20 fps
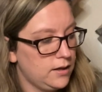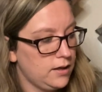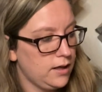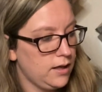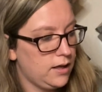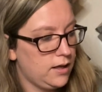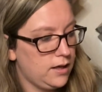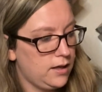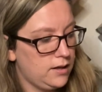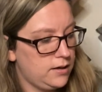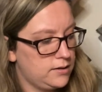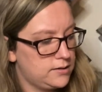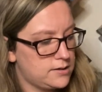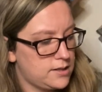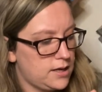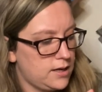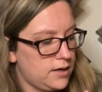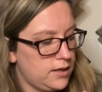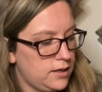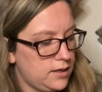And is
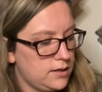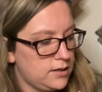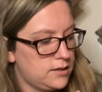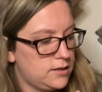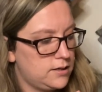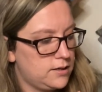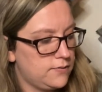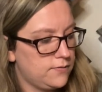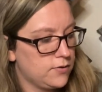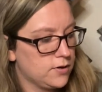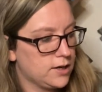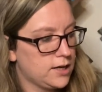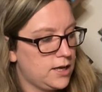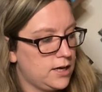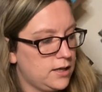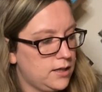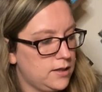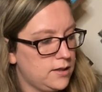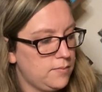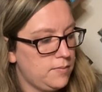that it for
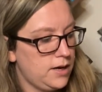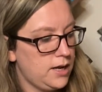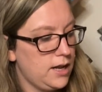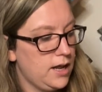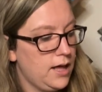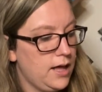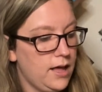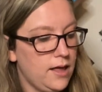Kindle Unlimited?